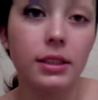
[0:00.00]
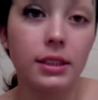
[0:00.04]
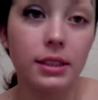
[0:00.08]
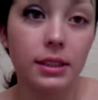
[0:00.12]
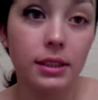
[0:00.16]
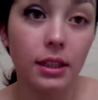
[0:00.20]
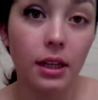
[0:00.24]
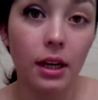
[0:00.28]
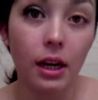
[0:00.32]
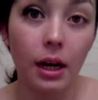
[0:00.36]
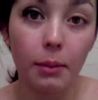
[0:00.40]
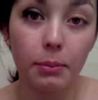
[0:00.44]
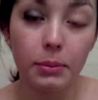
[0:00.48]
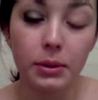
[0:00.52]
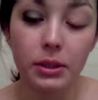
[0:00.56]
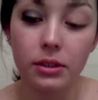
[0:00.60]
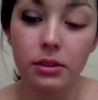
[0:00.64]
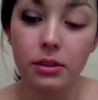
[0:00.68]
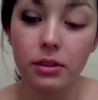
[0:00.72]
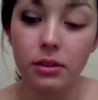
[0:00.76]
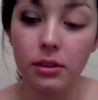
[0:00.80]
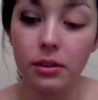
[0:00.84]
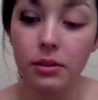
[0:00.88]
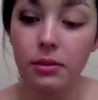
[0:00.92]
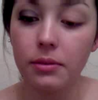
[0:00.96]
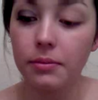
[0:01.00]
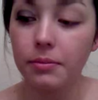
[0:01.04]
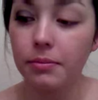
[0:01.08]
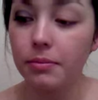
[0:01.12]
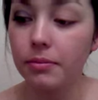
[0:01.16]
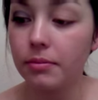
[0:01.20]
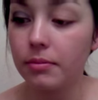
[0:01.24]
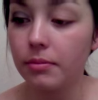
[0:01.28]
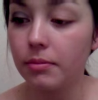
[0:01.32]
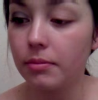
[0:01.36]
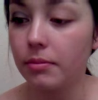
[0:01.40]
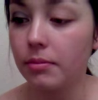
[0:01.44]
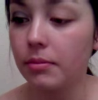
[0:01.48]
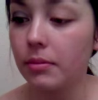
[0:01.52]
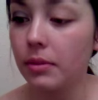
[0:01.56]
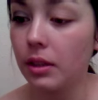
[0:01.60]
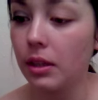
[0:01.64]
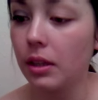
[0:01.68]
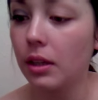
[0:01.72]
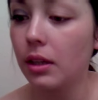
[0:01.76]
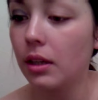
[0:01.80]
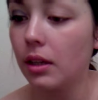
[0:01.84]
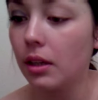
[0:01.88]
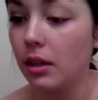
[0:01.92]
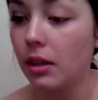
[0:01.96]
this is an optional.
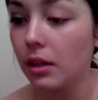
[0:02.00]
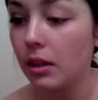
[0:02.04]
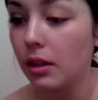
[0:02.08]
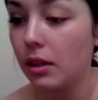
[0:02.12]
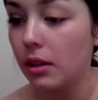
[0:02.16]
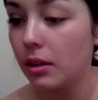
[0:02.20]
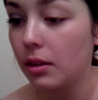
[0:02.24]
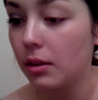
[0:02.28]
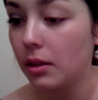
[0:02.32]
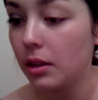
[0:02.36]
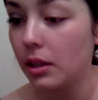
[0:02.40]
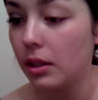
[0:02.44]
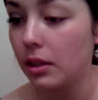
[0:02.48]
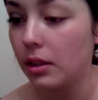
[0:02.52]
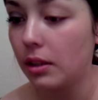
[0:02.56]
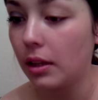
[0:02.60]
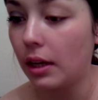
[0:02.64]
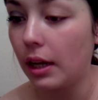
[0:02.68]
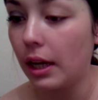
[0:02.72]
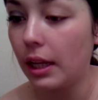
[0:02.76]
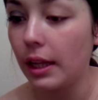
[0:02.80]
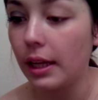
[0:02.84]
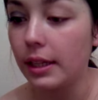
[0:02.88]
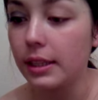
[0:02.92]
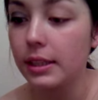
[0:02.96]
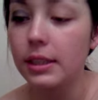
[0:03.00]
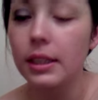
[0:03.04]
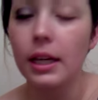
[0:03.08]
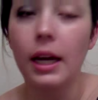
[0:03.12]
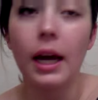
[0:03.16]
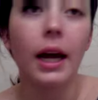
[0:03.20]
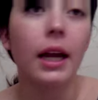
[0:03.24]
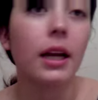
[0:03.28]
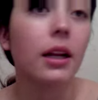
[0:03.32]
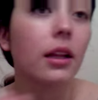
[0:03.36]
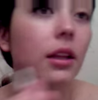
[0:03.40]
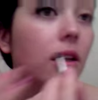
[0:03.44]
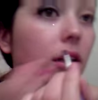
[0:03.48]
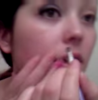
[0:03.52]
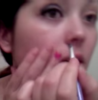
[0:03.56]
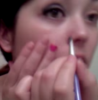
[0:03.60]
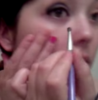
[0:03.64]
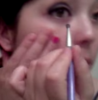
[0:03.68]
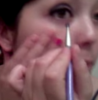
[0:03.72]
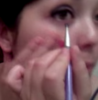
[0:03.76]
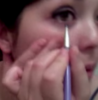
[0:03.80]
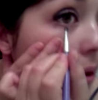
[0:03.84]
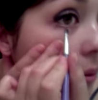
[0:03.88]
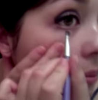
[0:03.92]
I like to add a little of